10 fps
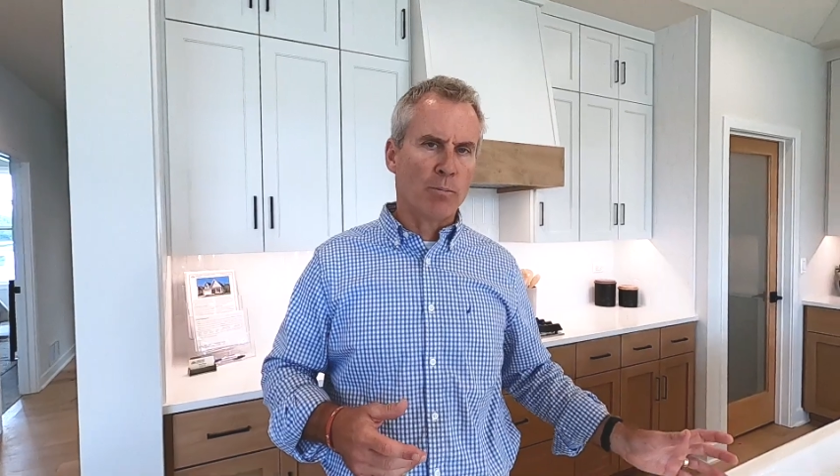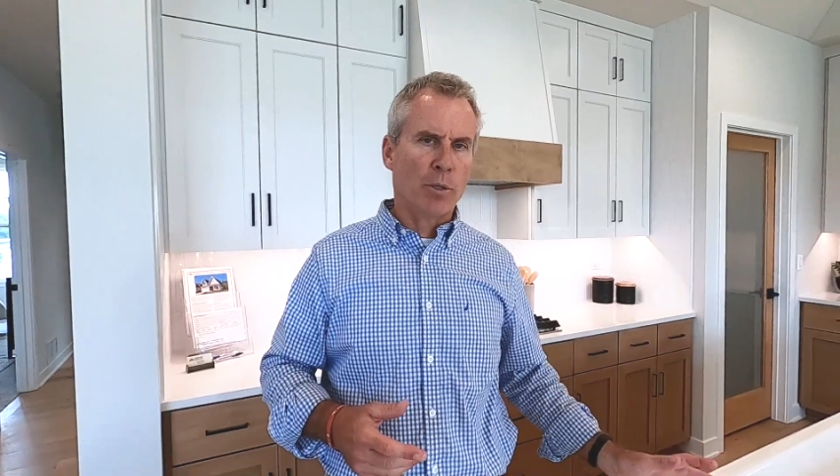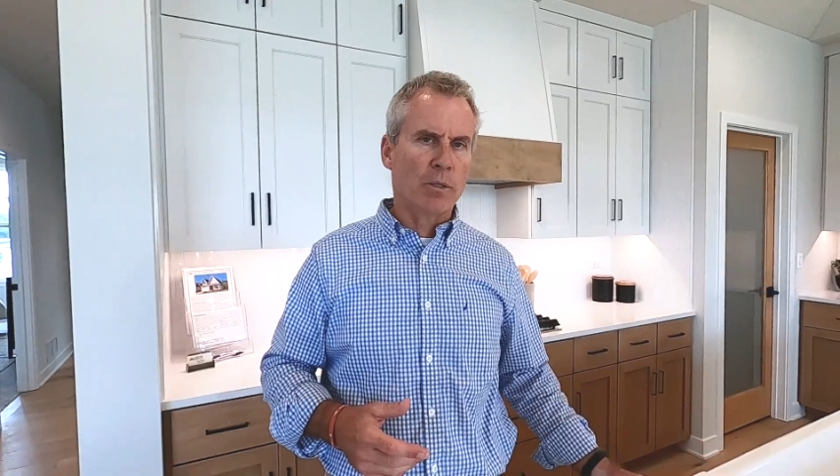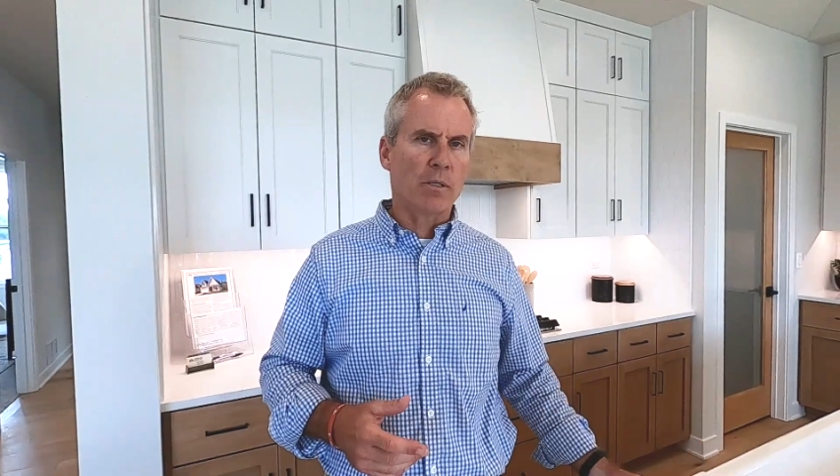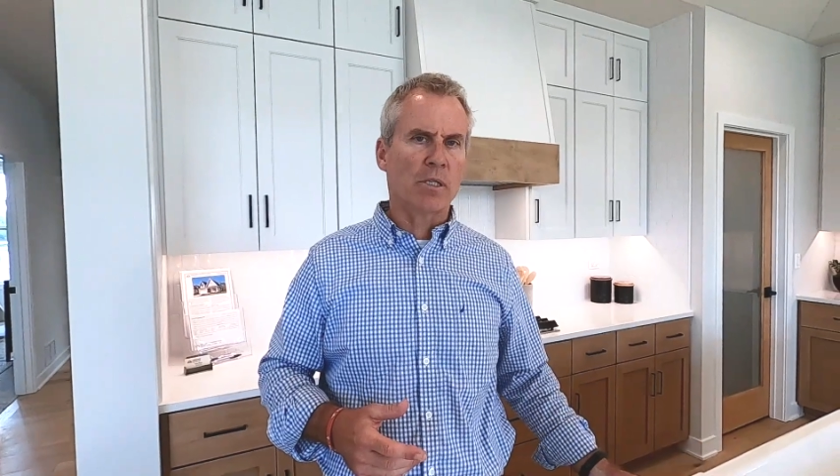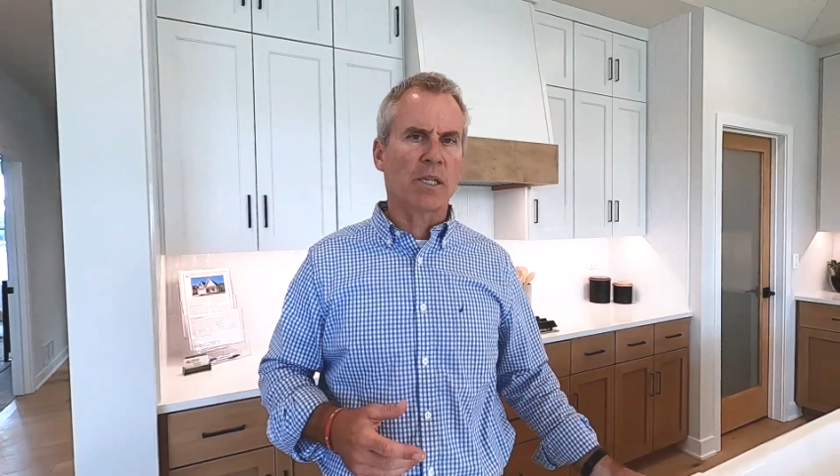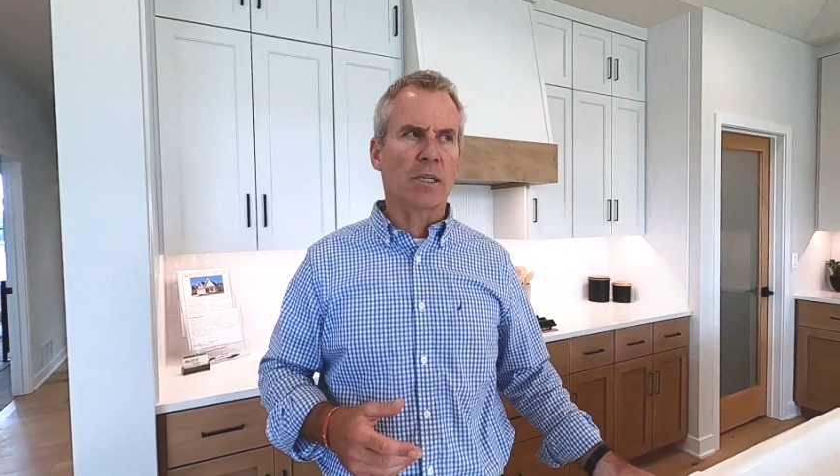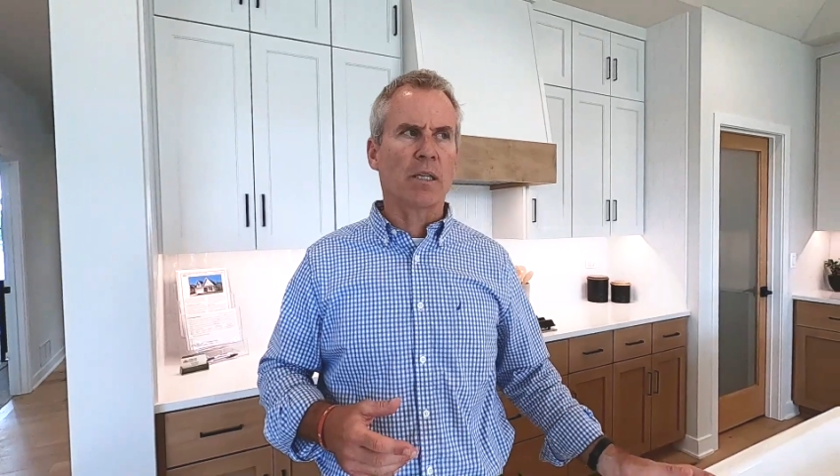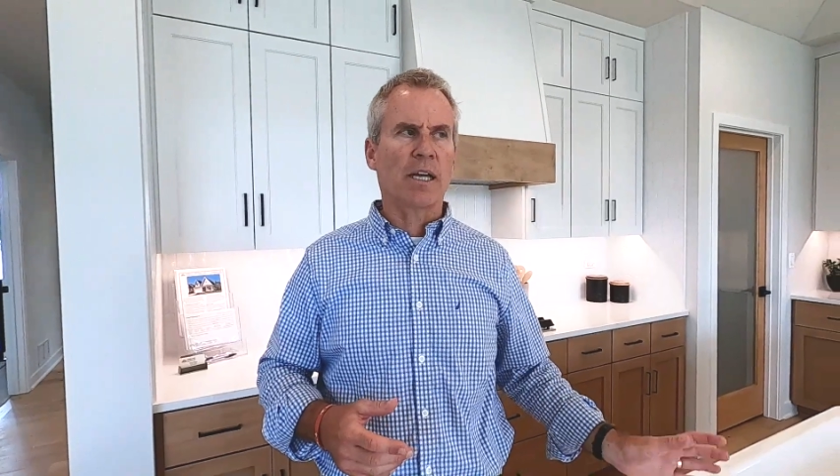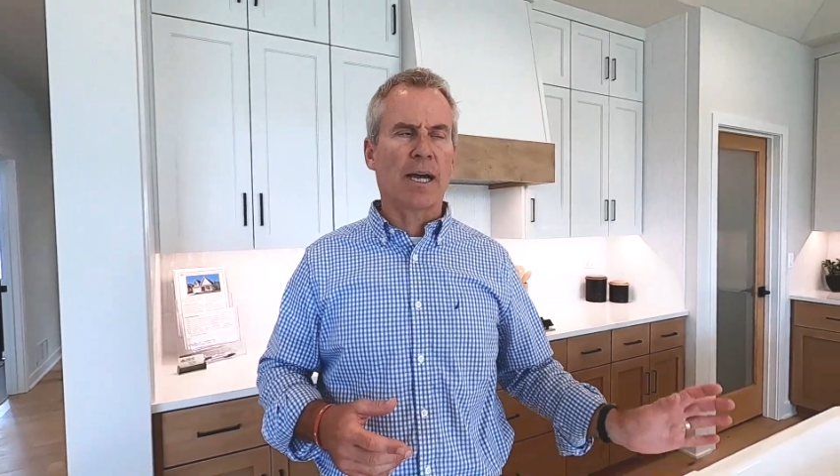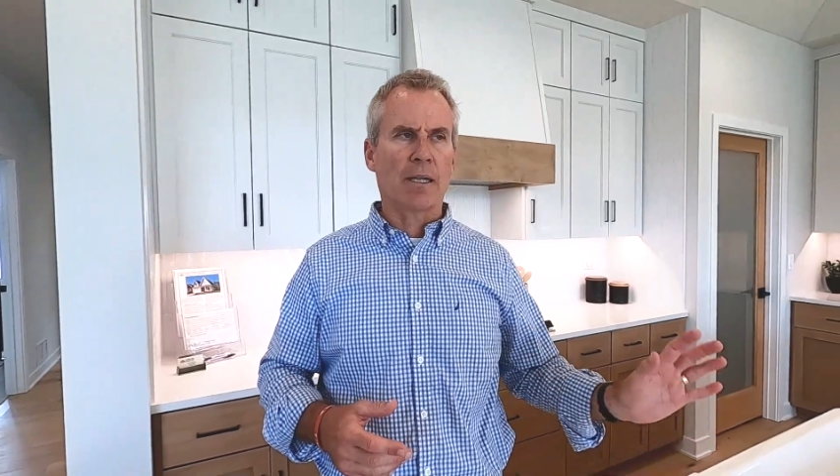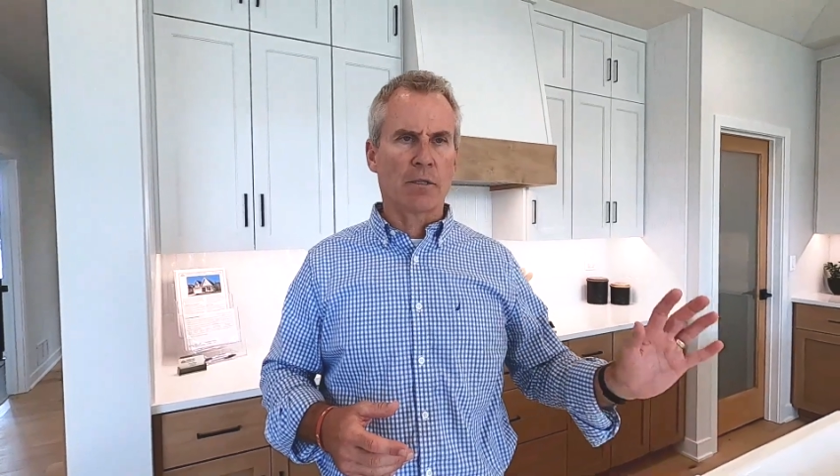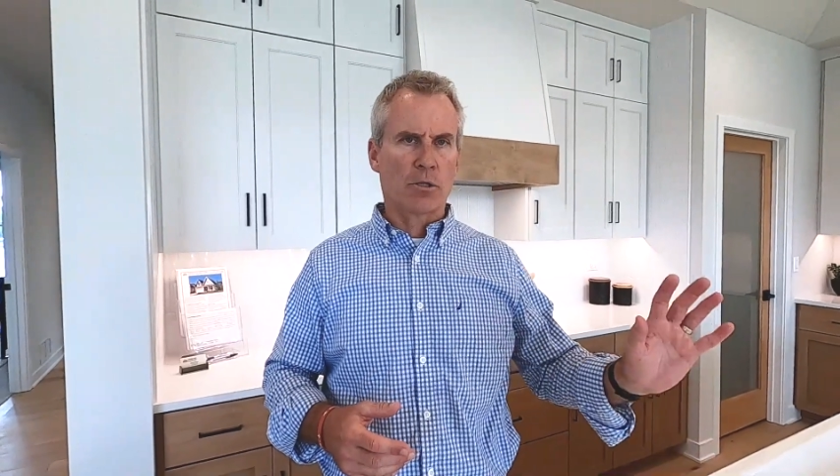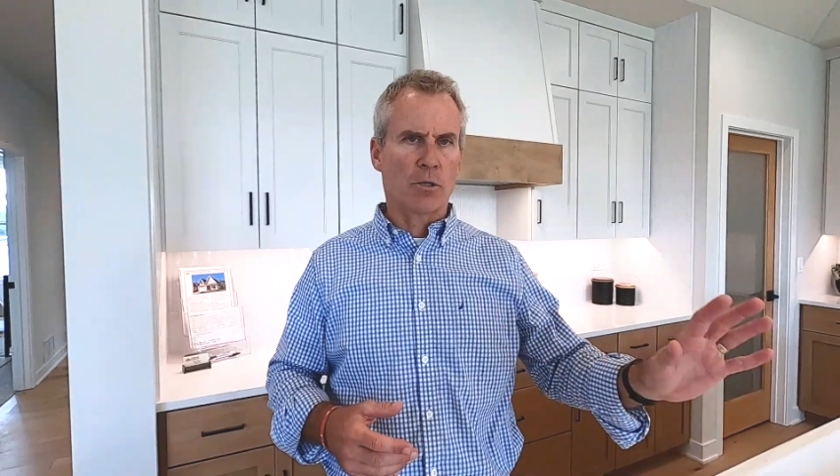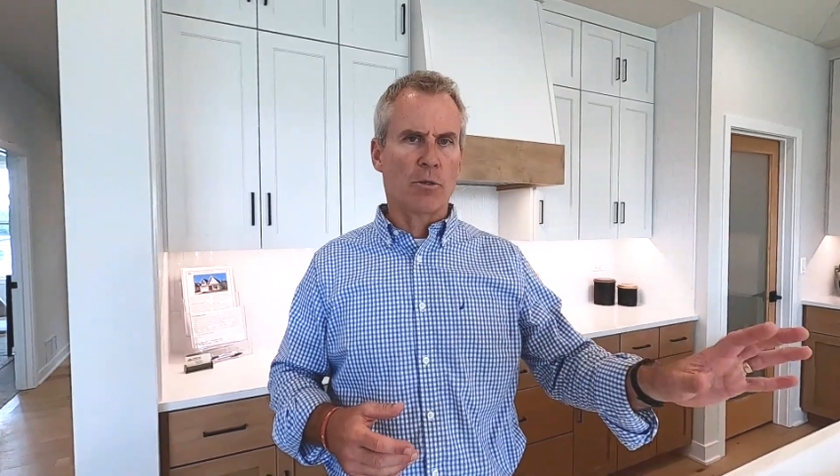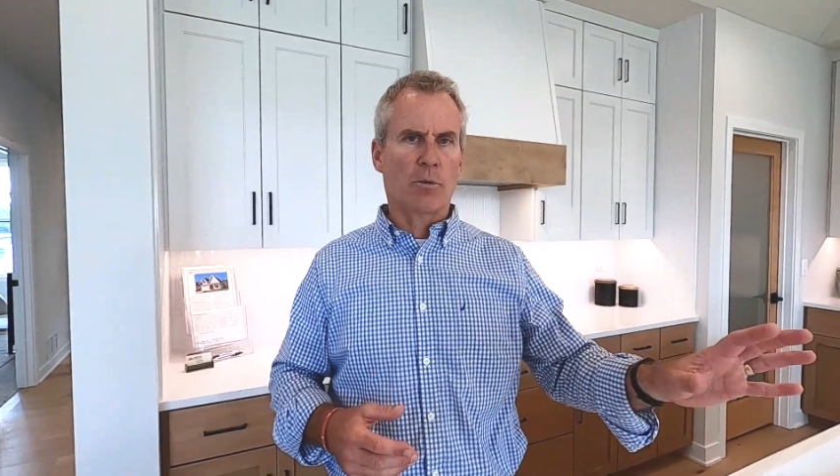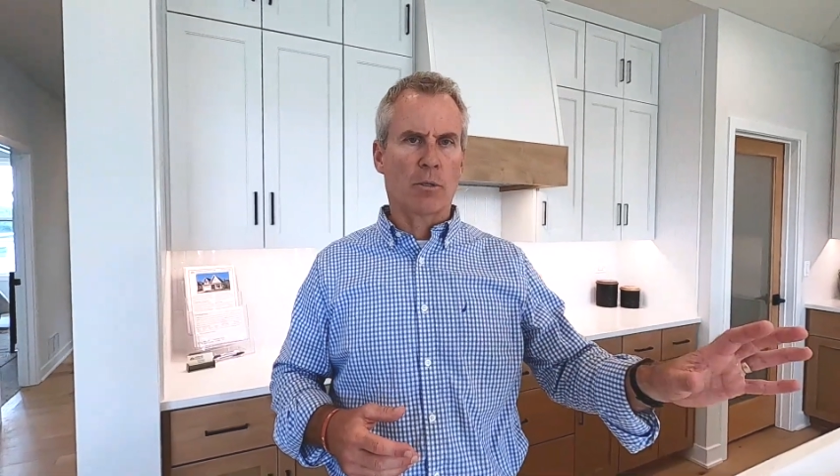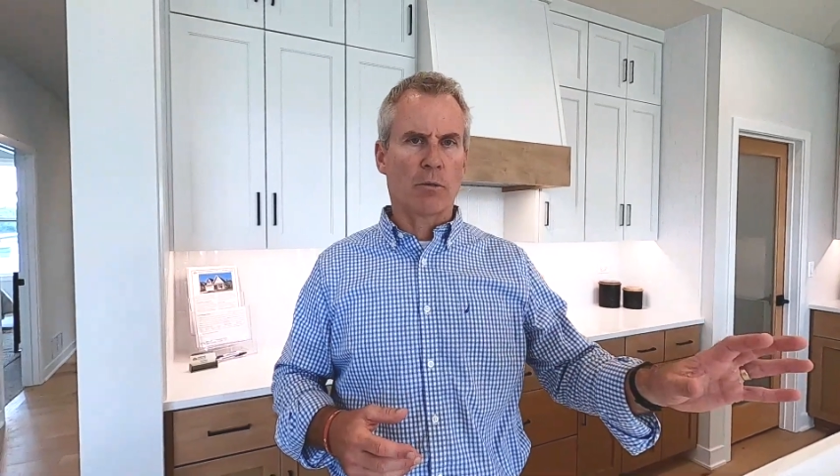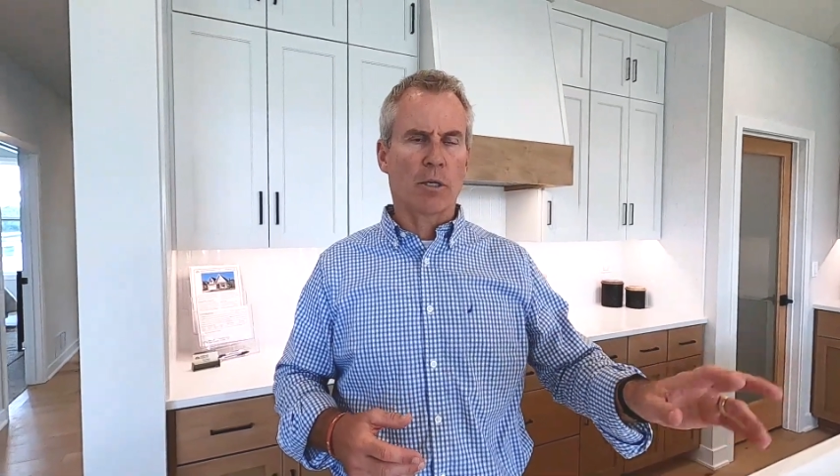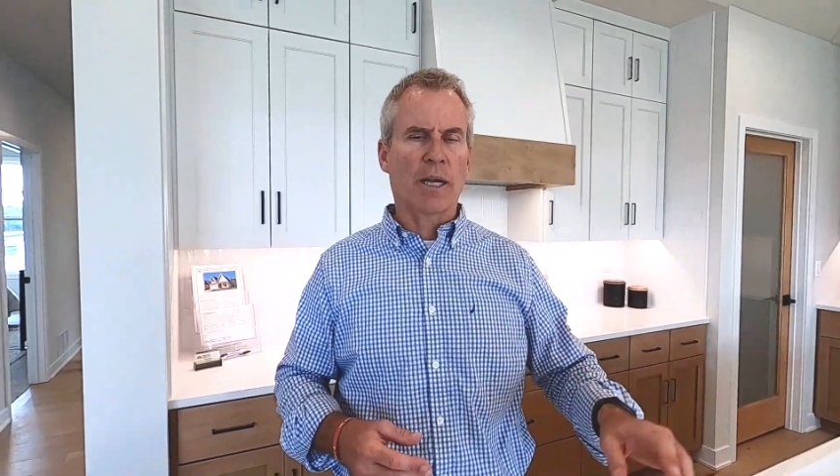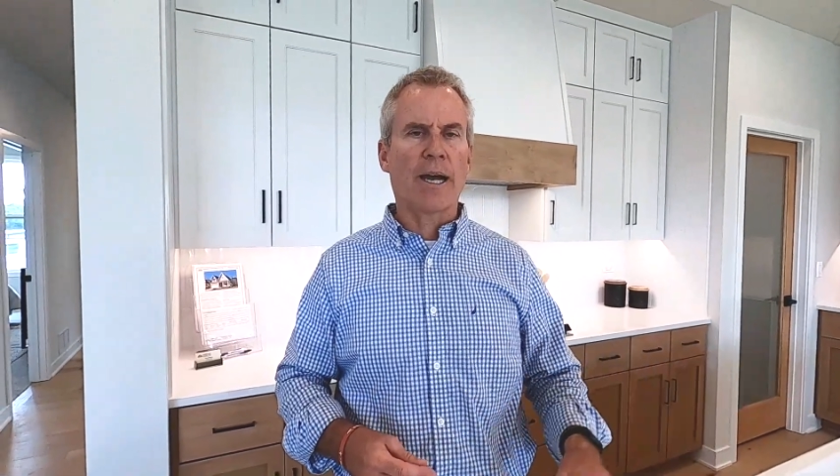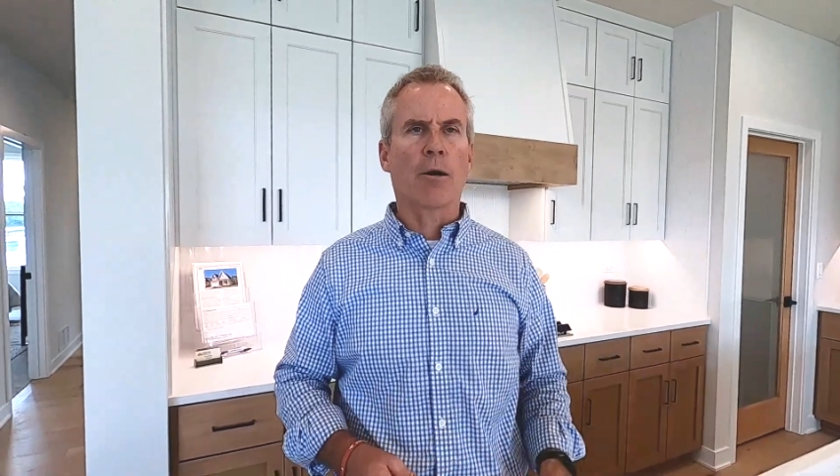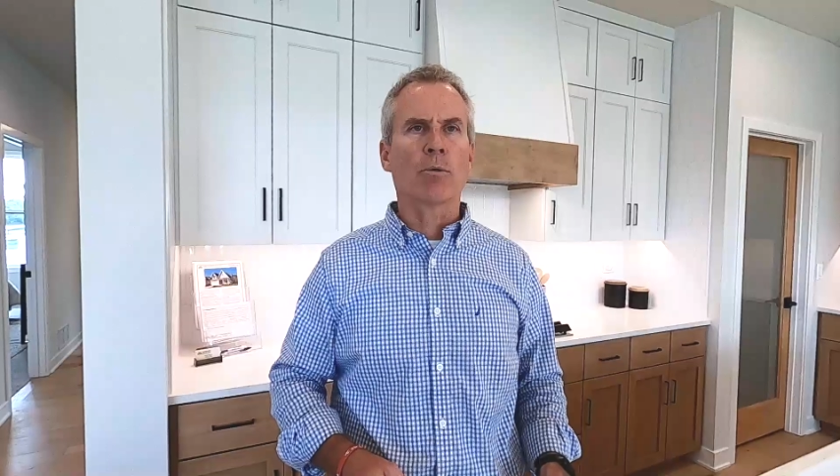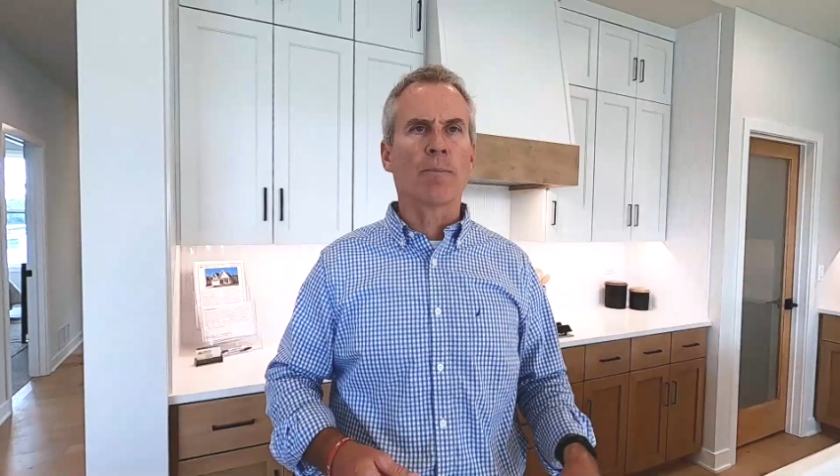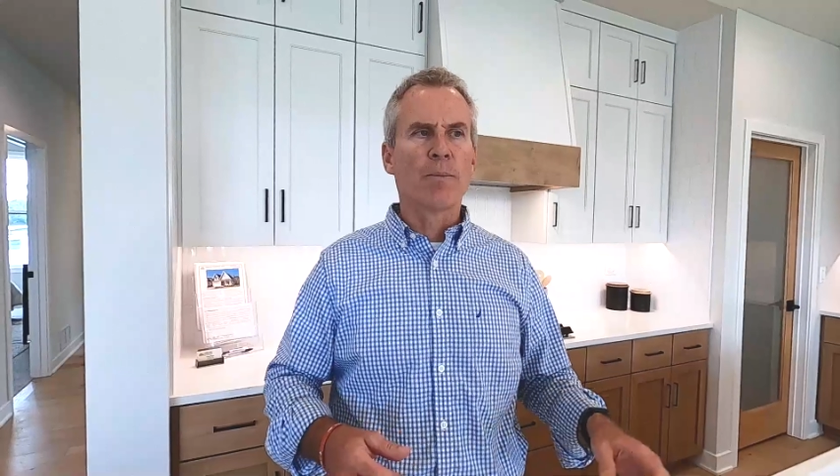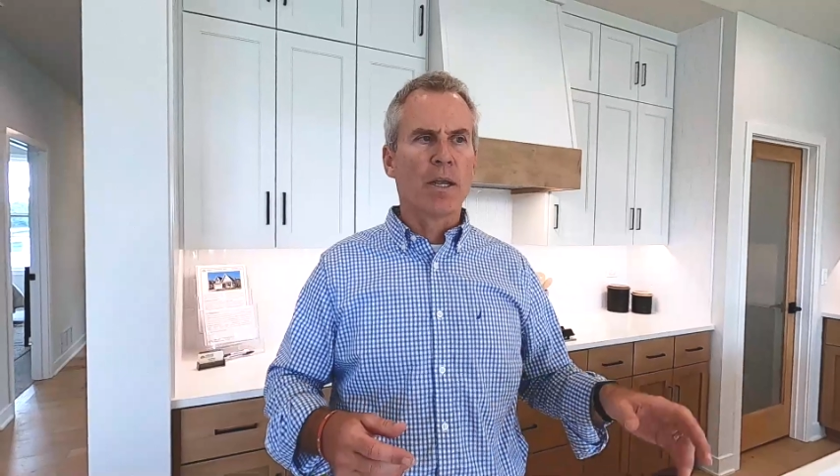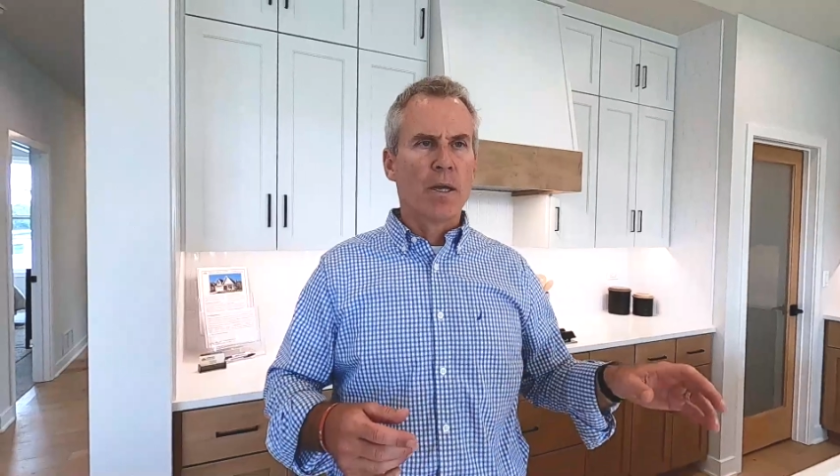we put the sink in the island so you can look out,